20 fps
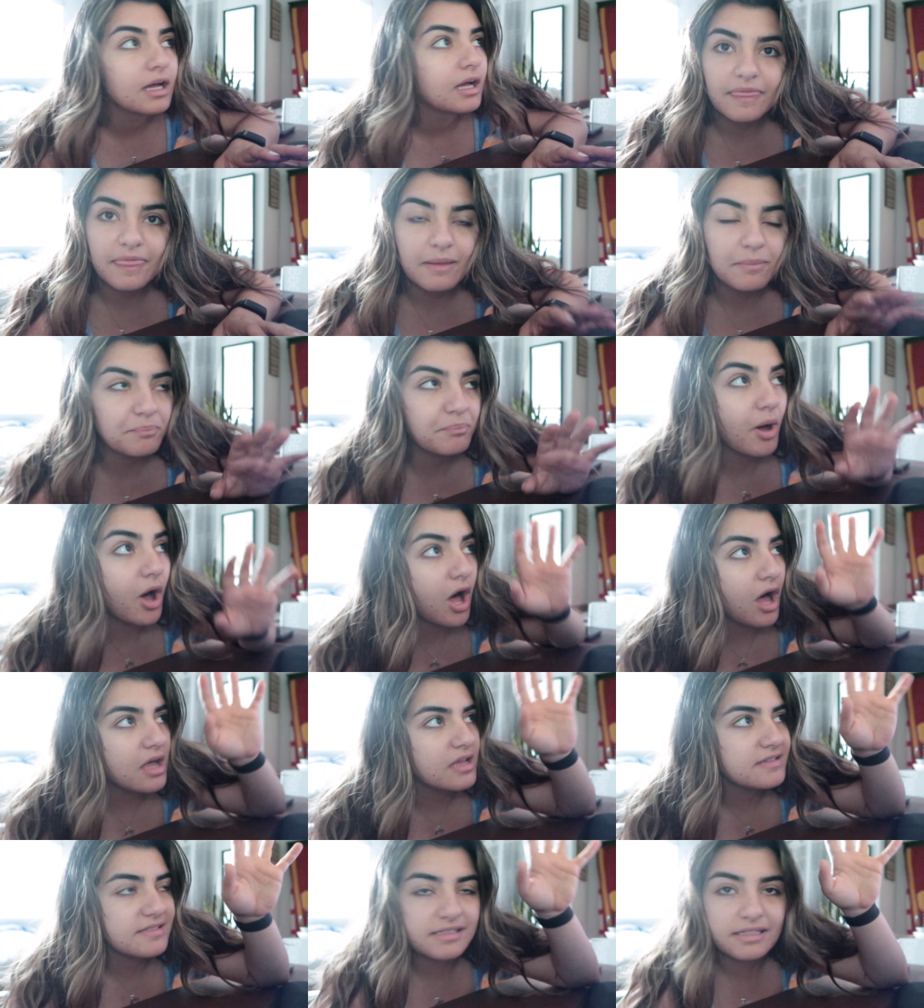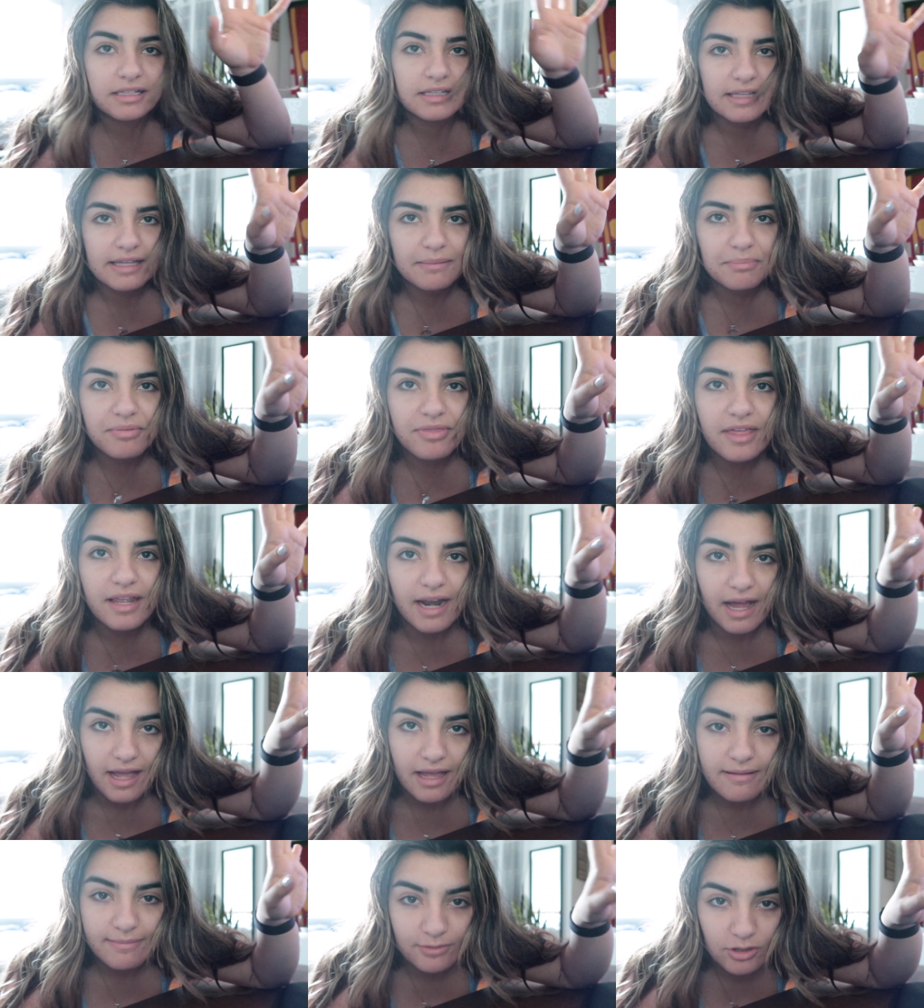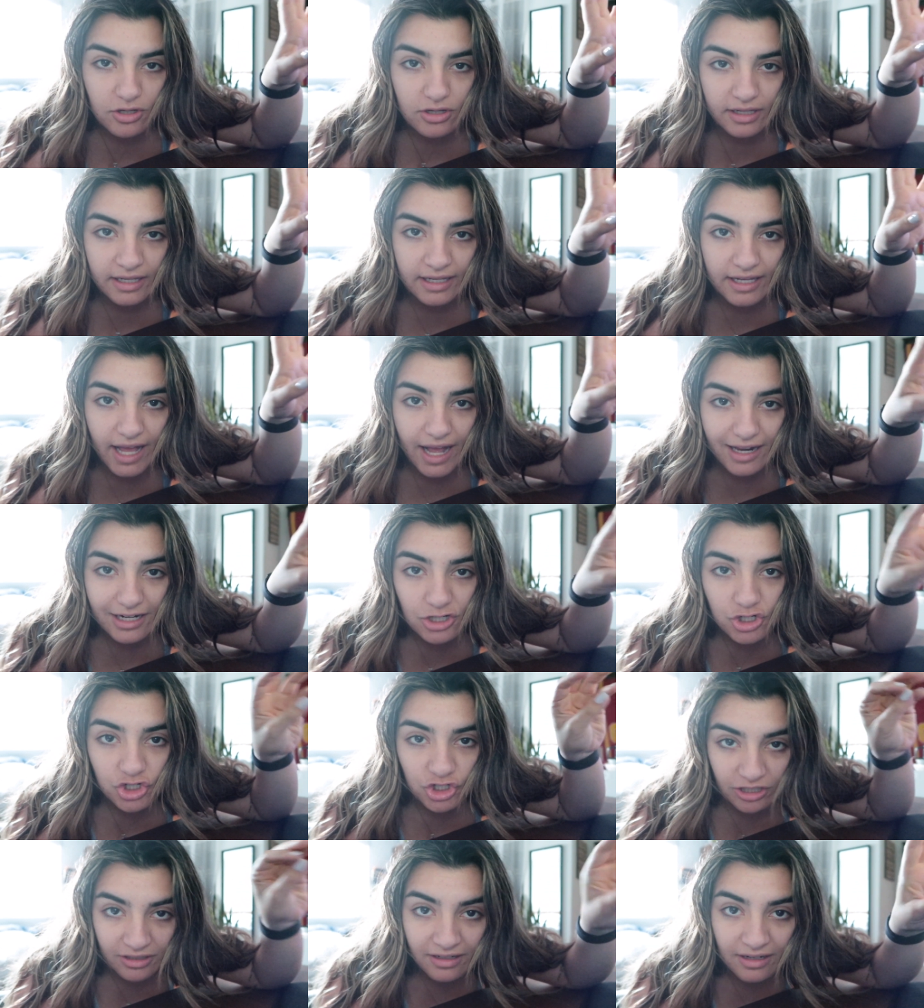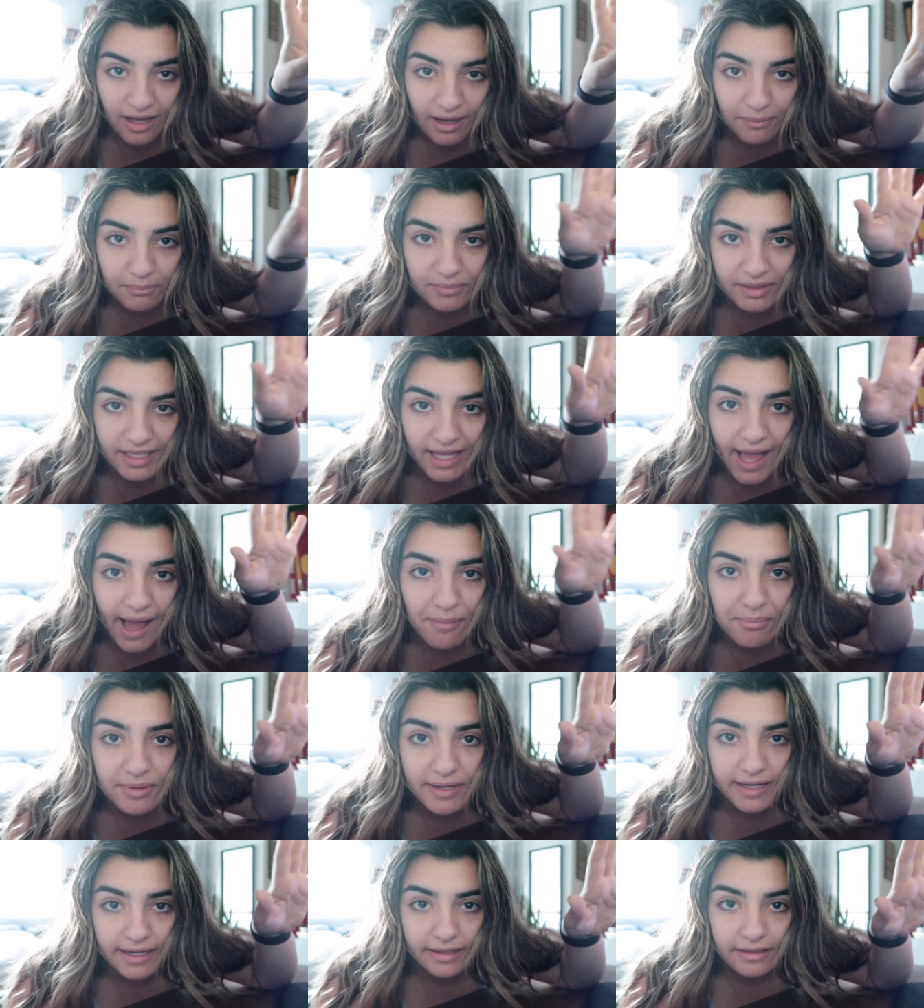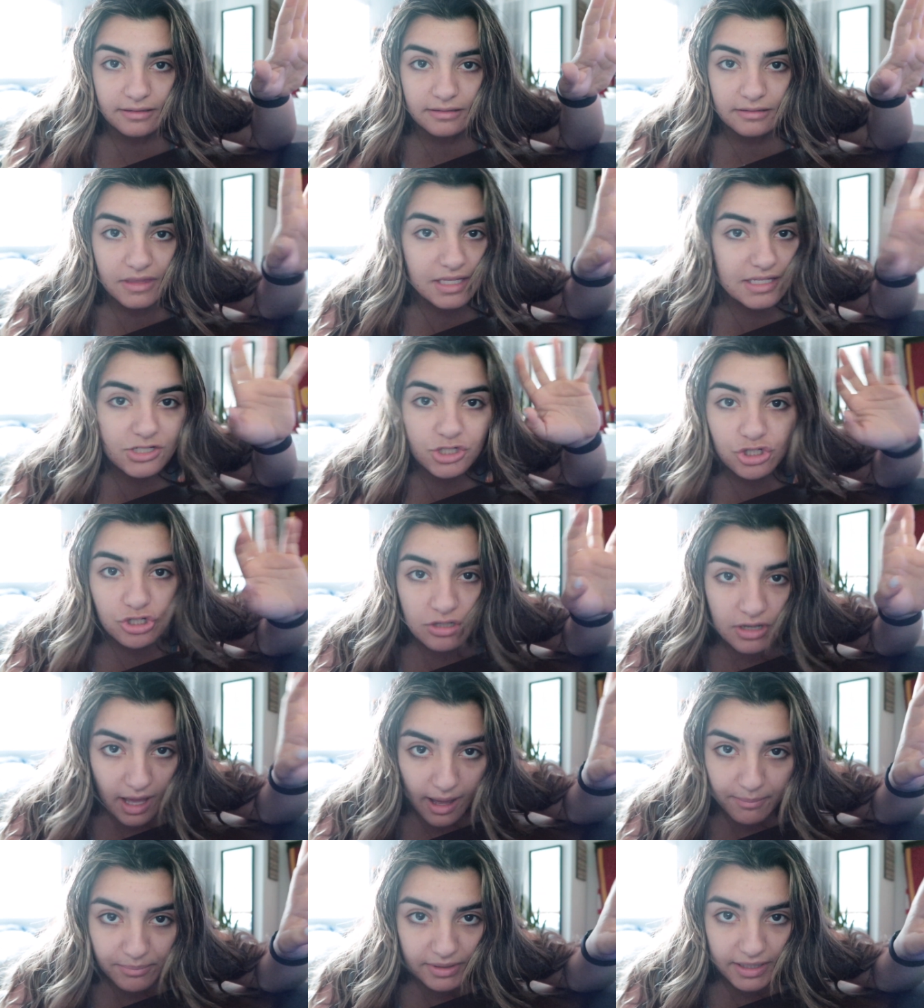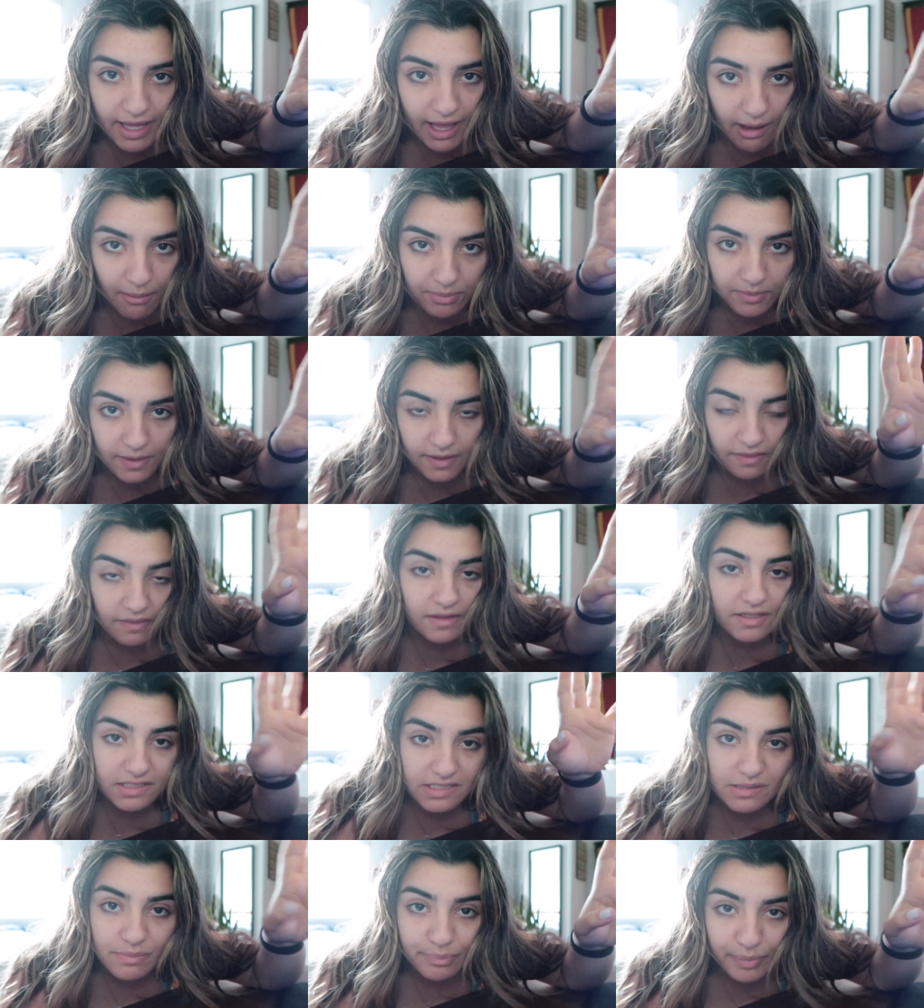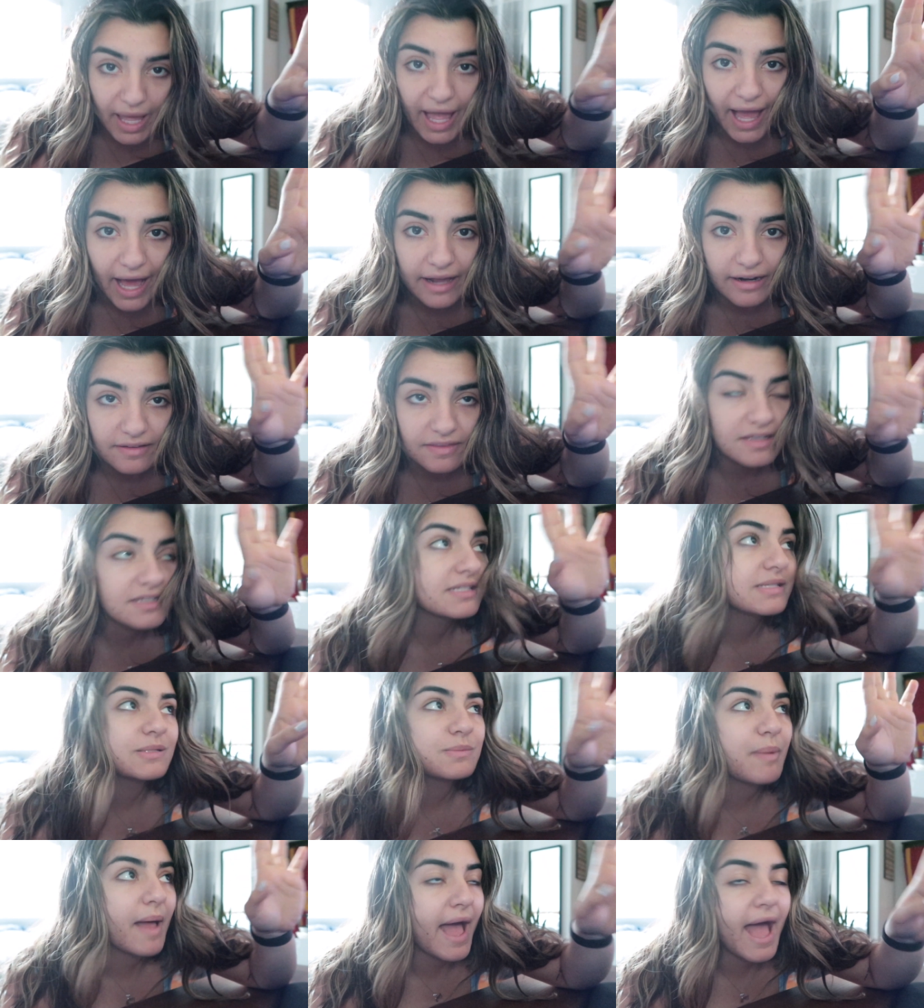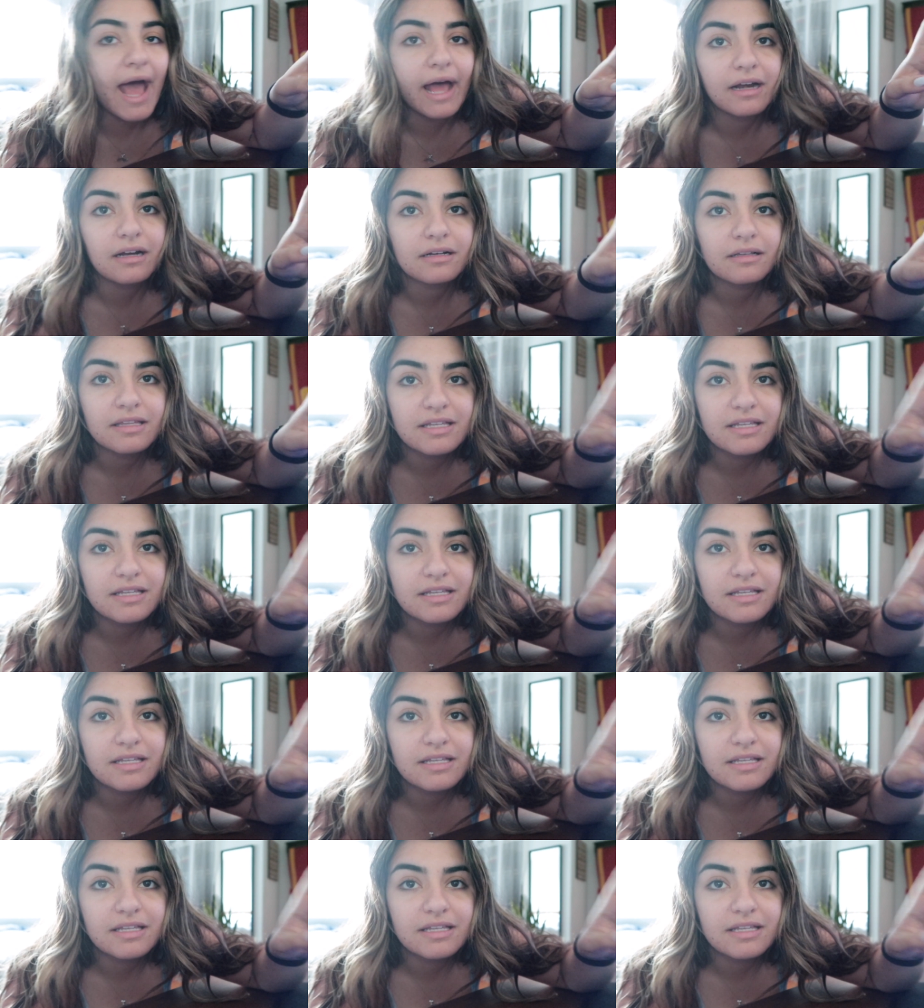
The paused clip that I am looking at should not be happening. This should not be happening. This is bad. This is bad.